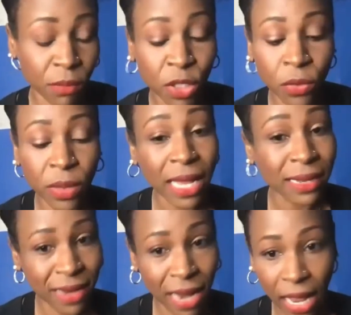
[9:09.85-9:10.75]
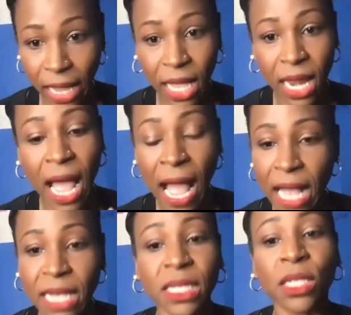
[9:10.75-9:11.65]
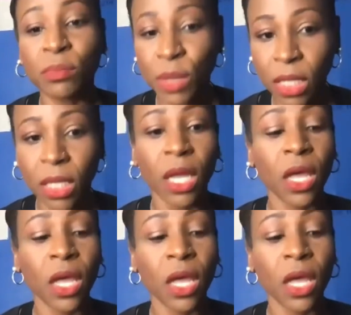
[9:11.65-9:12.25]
So that diet has to be